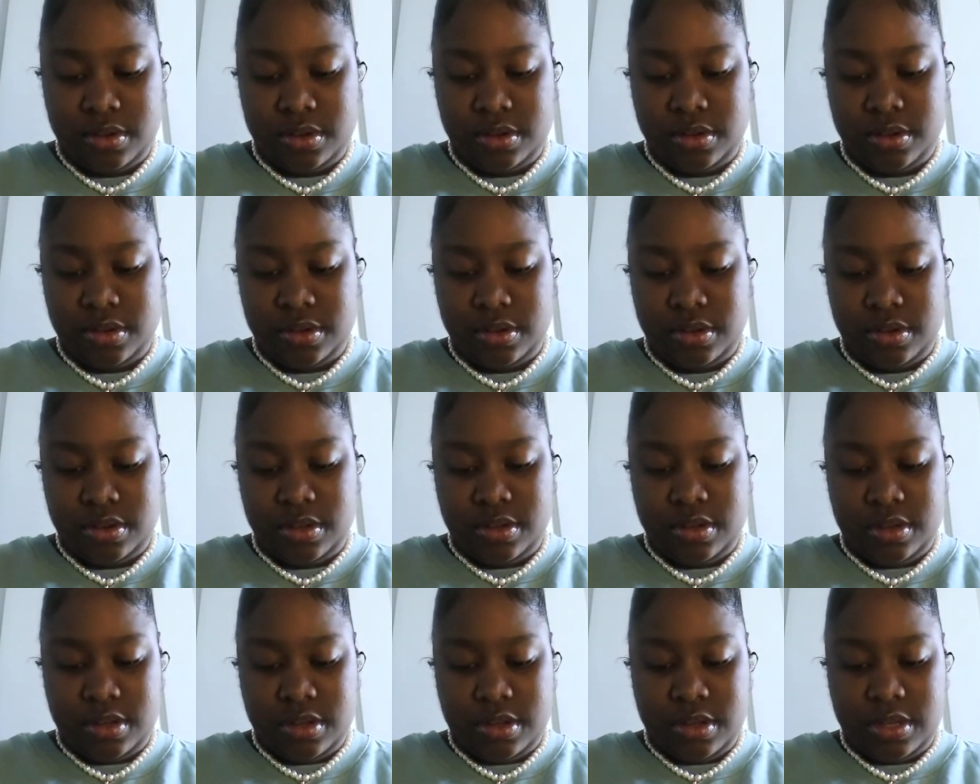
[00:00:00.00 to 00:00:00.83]

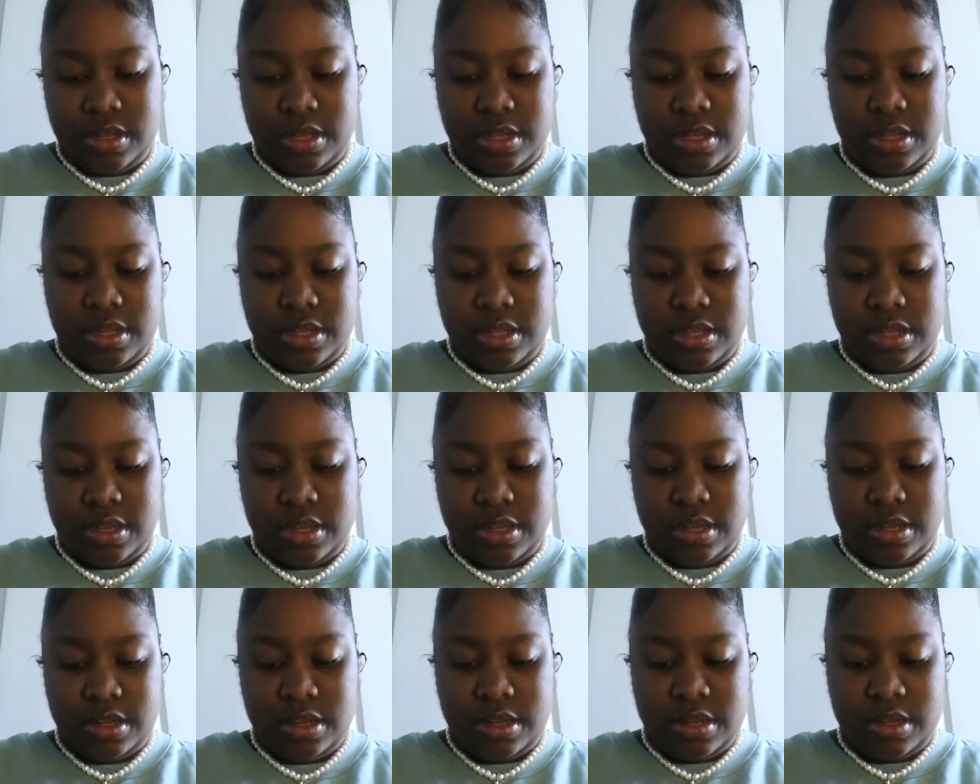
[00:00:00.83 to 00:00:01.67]

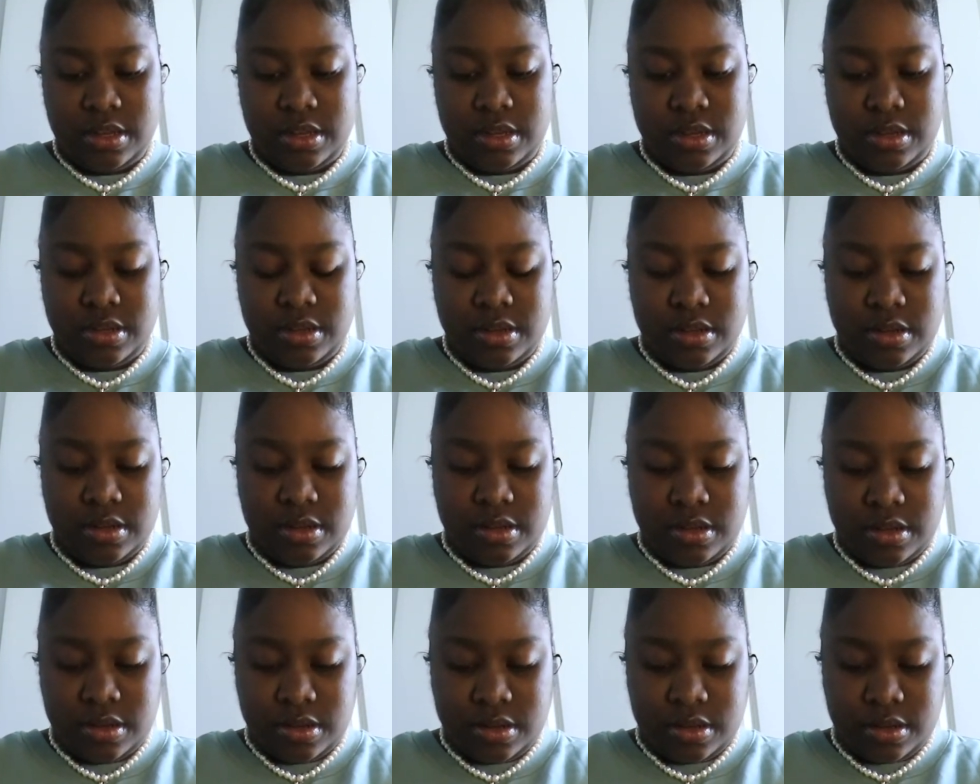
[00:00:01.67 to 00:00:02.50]

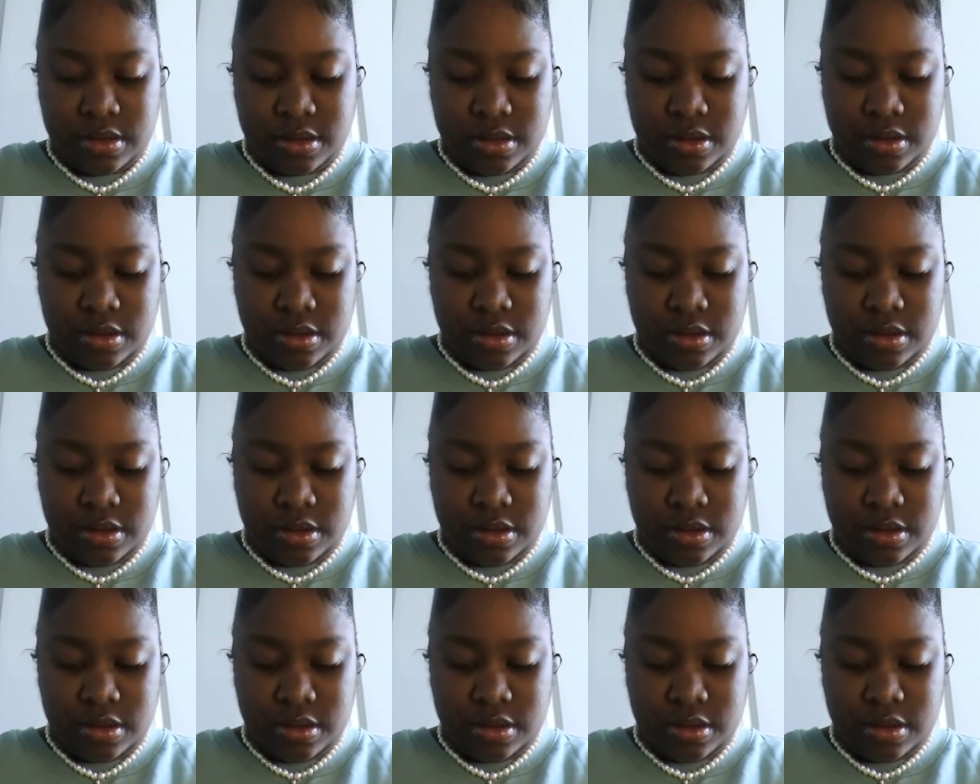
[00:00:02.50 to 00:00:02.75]
No one is speaking in this clip.